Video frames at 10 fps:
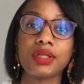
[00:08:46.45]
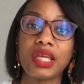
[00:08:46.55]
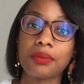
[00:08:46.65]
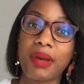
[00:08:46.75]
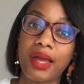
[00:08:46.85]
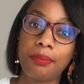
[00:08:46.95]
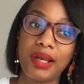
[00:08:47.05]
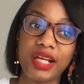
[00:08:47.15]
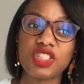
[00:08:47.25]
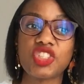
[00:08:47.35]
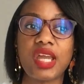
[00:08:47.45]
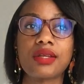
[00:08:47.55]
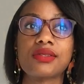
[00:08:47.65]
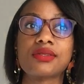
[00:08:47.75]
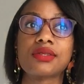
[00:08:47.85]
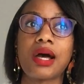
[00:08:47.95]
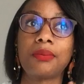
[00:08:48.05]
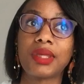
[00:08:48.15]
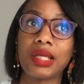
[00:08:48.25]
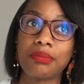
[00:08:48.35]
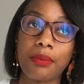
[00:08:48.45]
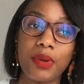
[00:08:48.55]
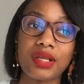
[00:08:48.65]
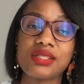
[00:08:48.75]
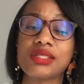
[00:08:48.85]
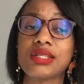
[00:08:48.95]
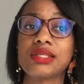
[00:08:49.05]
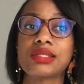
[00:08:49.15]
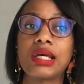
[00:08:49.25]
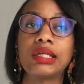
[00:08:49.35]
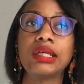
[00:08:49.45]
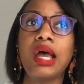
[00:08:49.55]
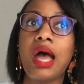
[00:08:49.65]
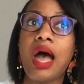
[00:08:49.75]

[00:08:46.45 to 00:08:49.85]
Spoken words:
get my blood checked, get my pregnancy test done,